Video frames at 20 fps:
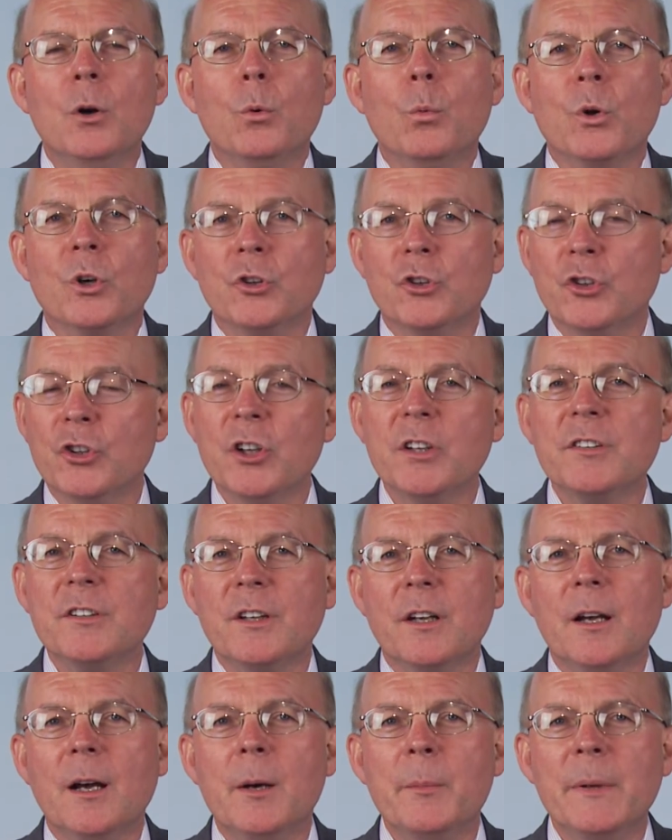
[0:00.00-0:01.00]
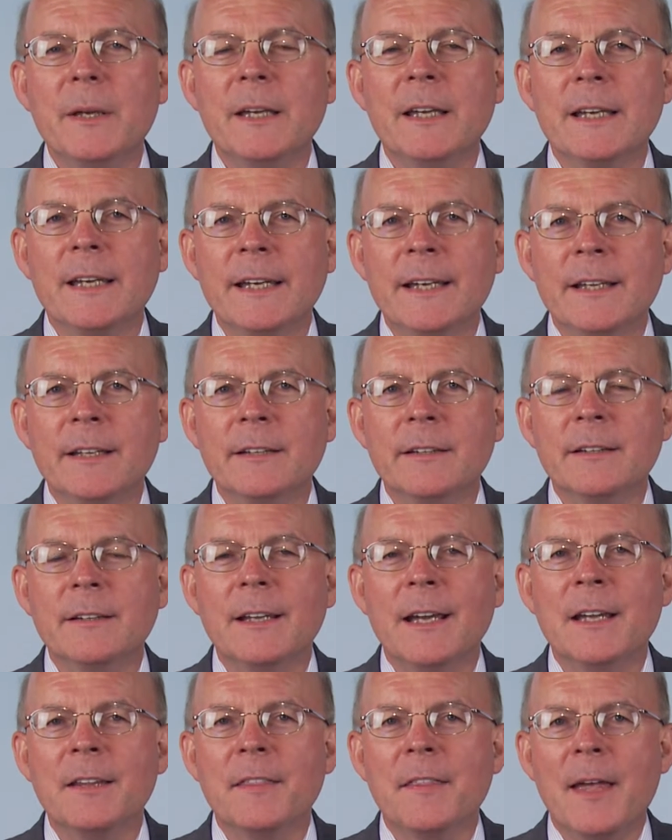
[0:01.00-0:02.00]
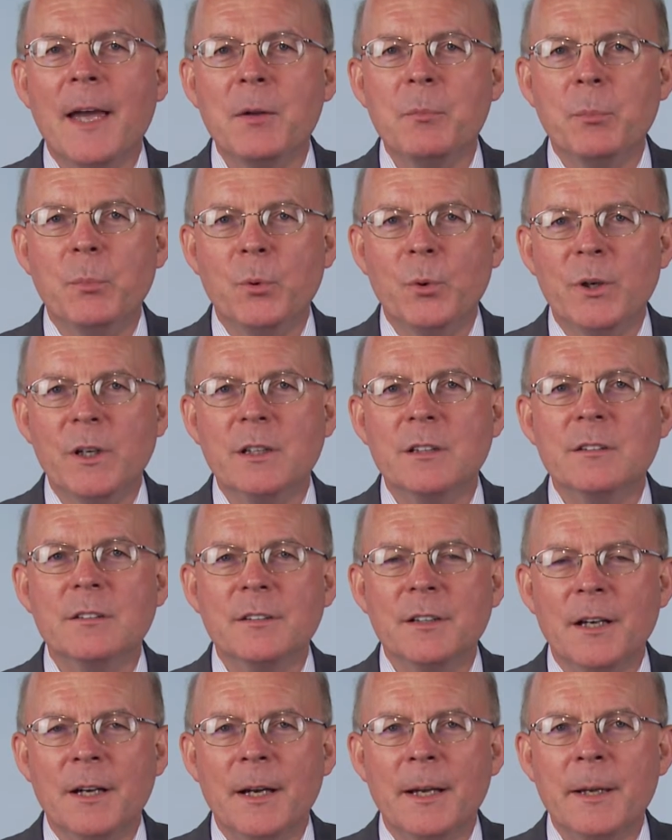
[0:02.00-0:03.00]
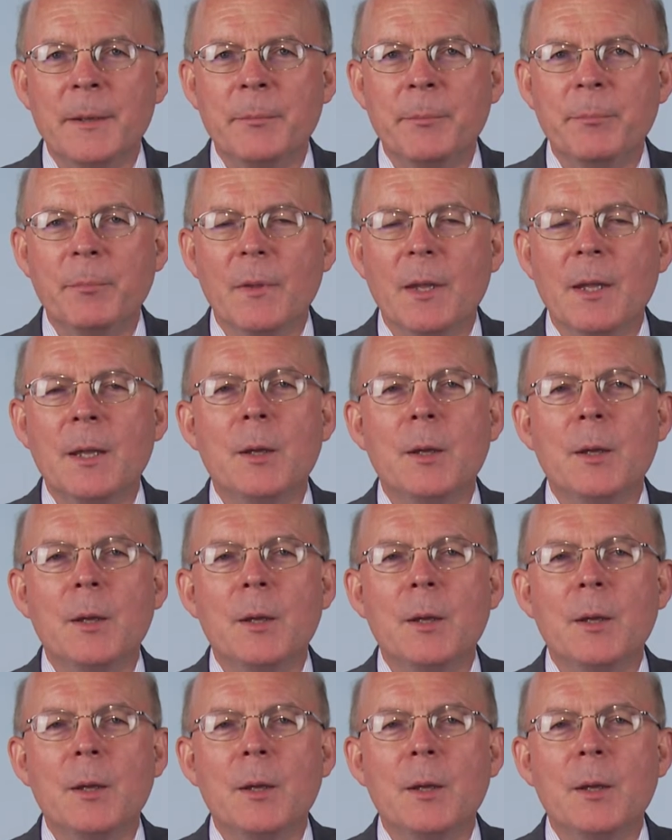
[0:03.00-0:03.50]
were just coming in at that point in time.